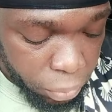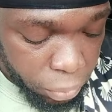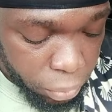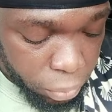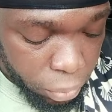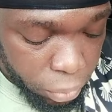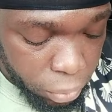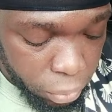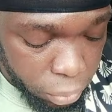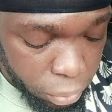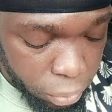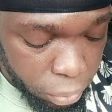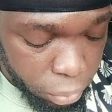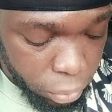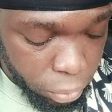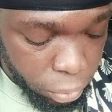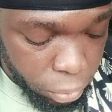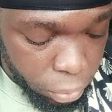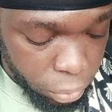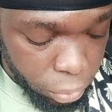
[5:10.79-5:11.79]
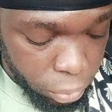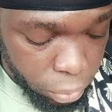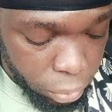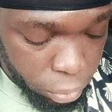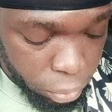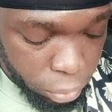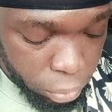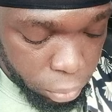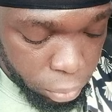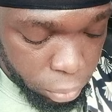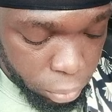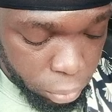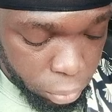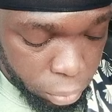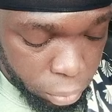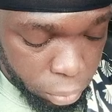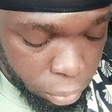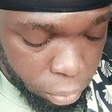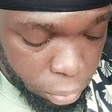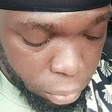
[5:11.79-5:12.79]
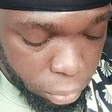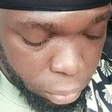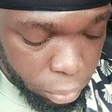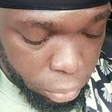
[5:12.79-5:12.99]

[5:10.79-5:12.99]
(no one is talking)